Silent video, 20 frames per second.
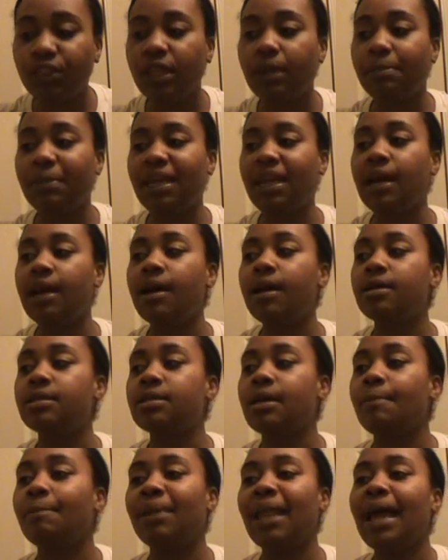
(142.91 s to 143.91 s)
with it,
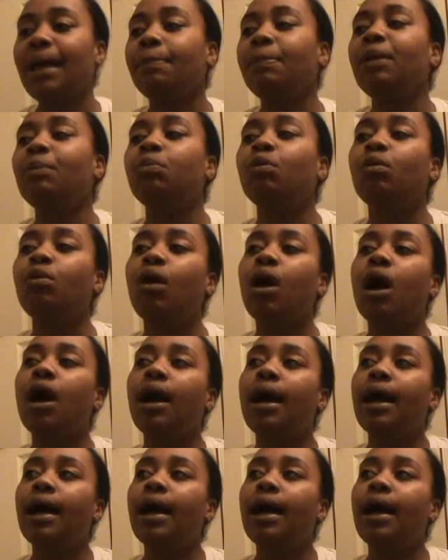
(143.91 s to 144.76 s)
because black people,